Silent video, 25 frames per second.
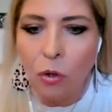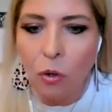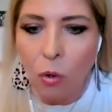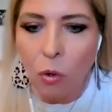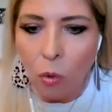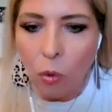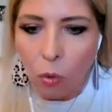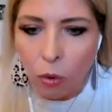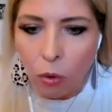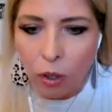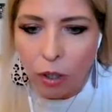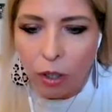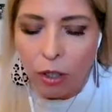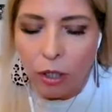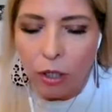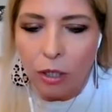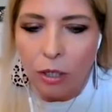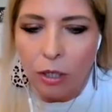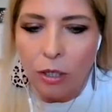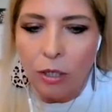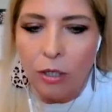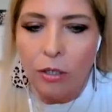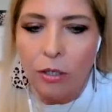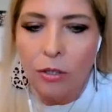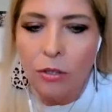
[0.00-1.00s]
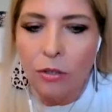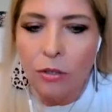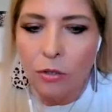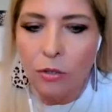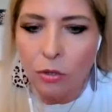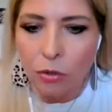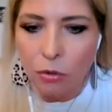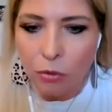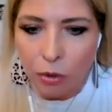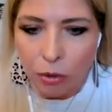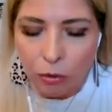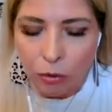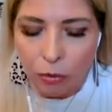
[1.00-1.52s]
core
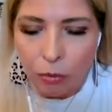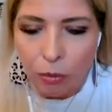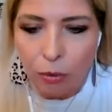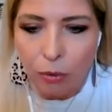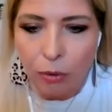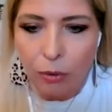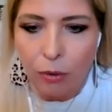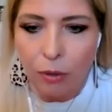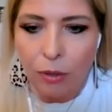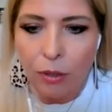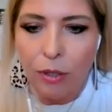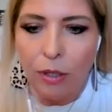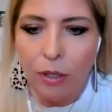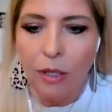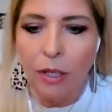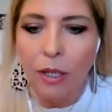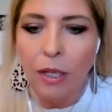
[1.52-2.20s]
truth